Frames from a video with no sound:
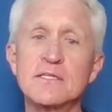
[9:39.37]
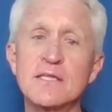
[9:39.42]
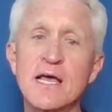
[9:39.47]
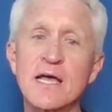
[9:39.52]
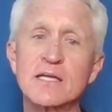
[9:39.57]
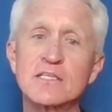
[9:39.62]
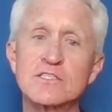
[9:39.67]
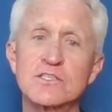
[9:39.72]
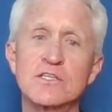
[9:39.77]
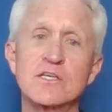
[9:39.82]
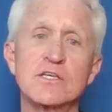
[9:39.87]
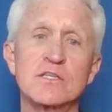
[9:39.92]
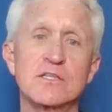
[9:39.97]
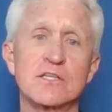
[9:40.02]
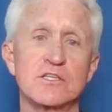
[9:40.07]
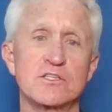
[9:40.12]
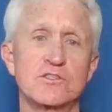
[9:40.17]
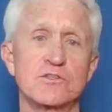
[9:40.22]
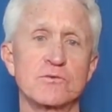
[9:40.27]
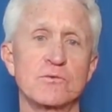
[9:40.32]
The next
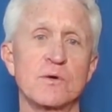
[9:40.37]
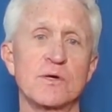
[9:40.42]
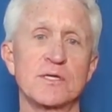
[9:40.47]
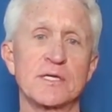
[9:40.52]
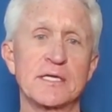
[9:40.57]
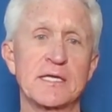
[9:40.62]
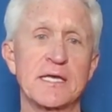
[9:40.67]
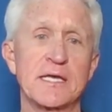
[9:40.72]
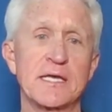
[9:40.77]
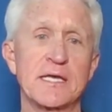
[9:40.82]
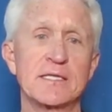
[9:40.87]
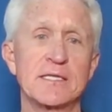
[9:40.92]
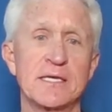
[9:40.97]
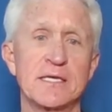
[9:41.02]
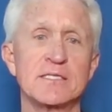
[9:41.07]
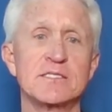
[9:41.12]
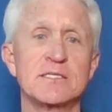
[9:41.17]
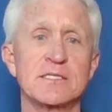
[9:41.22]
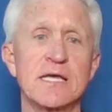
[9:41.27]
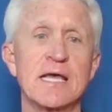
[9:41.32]
thing that you want to get
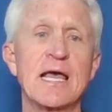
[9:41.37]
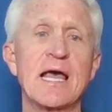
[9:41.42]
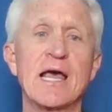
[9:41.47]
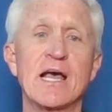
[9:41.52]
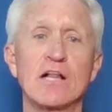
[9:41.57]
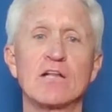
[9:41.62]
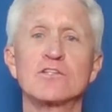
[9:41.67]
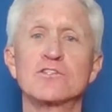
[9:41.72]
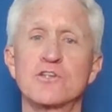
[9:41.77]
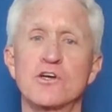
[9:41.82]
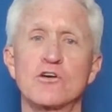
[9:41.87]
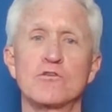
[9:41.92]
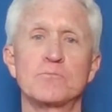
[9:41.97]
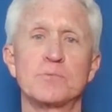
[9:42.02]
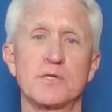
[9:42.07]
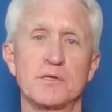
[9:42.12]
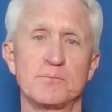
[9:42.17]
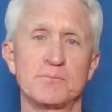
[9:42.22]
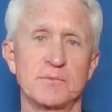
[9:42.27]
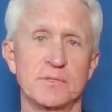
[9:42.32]
is
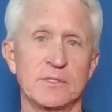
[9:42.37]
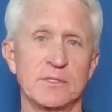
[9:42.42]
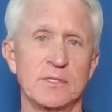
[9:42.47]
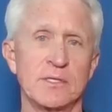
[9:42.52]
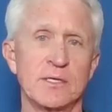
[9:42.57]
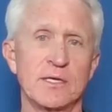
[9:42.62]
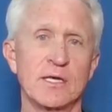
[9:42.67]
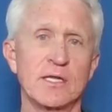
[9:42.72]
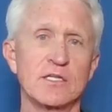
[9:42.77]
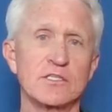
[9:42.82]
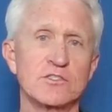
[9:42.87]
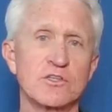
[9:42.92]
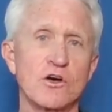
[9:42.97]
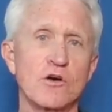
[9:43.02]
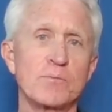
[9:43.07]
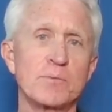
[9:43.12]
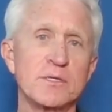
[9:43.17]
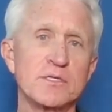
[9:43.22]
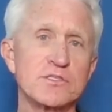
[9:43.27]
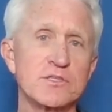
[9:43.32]
L-DOPA.
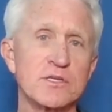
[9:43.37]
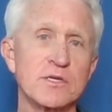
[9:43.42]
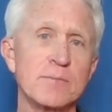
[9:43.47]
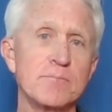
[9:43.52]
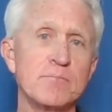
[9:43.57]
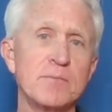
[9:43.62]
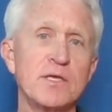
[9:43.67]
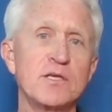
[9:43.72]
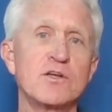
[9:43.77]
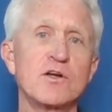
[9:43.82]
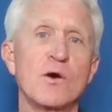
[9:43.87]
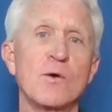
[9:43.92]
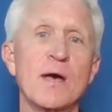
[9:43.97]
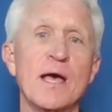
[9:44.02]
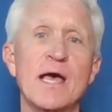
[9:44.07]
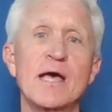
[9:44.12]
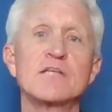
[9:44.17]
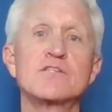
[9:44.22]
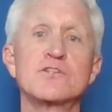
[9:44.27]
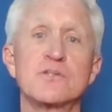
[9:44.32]
L-DOPA is an
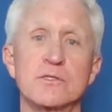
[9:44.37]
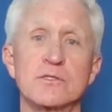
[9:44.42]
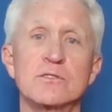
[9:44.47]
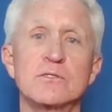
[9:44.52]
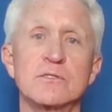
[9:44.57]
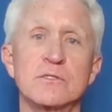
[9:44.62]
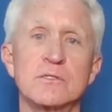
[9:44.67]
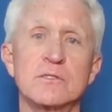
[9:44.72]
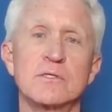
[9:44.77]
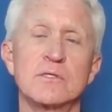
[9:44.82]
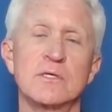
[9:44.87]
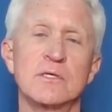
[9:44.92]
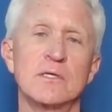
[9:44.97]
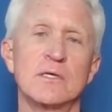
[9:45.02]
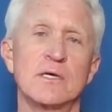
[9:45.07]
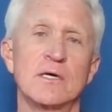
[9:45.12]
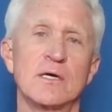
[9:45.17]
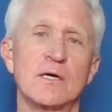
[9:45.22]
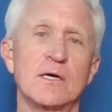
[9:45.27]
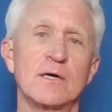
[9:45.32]
amino acid
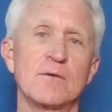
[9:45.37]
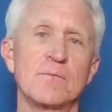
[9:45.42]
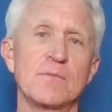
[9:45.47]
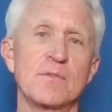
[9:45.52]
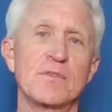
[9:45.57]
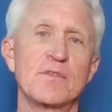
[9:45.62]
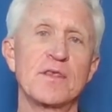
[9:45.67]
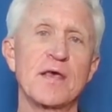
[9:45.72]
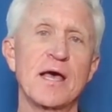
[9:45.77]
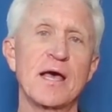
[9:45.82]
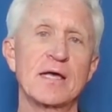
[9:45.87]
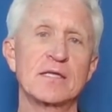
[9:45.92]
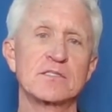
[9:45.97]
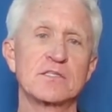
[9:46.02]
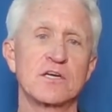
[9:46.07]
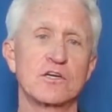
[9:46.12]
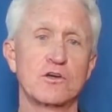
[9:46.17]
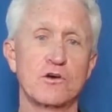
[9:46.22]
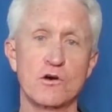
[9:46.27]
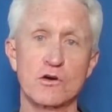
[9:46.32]
uh,
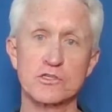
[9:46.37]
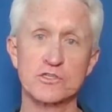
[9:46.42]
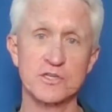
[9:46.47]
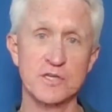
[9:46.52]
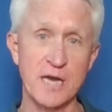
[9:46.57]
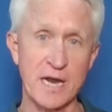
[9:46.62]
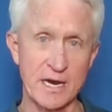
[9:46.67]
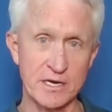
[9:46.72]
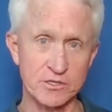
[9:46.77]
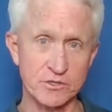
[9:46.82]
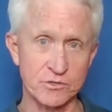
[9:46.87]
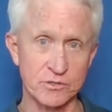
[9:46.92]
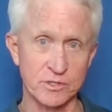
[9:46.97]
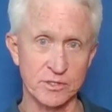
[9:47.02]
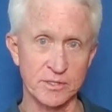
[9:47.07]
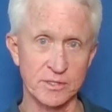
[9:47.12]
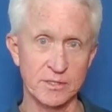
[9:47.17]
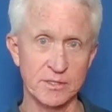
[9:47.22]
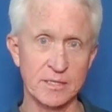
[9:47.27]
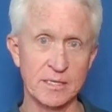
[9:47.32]
that occurs
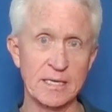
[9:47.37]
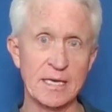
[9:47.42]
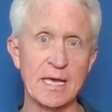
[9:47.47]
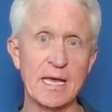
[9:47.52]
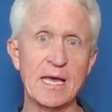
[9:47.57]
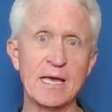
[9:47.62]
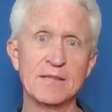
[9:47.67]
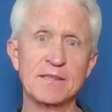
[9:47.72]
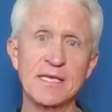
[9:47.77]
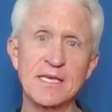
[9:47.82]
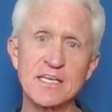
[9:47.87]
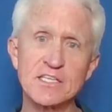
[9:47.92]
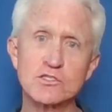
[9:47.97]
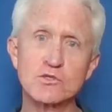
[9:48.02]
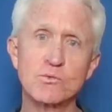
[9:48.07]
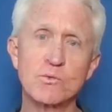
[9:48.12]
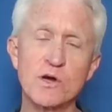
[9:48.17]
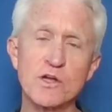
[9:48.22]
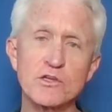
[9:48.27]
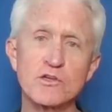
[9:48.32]
naturally, and
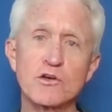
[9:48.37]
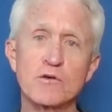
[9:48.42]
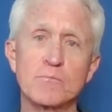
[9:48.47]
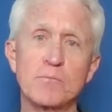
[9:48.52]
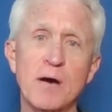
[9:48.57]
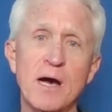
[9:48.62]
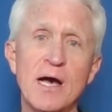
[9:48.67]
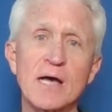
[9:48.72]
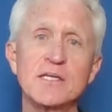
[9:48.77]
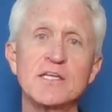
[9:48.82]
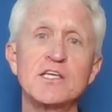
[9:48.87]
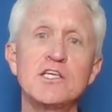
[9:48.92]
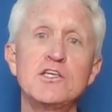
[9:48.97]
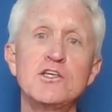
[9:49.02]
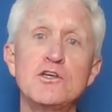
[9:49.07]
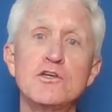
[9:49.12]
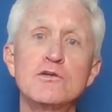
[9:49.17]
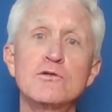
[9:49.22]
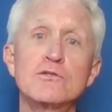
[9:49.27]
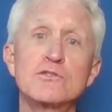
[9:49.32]
it's what your body
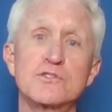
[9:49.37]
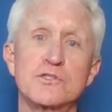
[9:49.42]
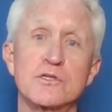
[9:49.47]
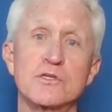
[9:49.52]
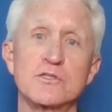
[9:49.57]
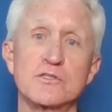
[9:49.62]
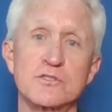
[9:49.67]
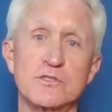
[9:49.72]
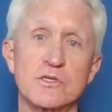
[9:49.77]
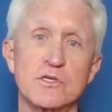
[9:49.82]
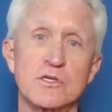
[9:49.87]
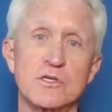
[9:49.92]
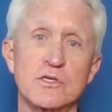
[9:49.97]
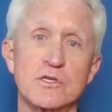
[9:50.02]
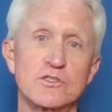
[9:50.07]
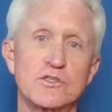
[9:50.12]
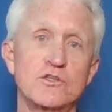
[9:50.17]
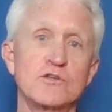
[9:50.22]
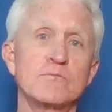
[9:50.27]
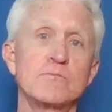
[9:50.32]
uses
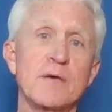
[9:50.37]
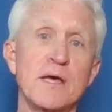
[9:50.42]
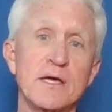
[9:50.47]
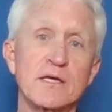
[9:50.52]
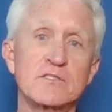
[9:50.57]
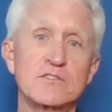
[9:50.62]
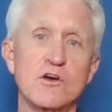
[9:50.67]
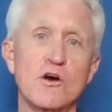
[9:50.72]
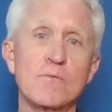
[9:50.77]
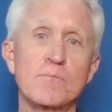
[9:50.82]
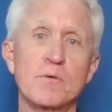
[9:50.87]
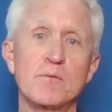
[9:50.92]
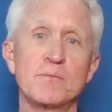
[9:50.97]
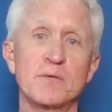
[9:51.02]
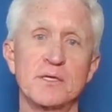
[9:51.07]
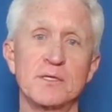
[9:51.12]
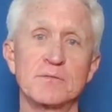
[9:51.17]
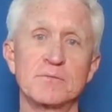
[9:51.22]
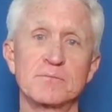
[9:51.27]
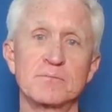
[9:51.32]
to make
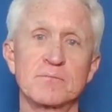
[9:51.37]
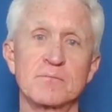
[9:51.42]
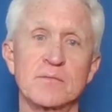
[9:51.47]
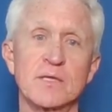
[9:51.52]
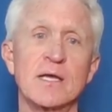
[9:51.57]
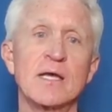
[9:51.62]
dopamine.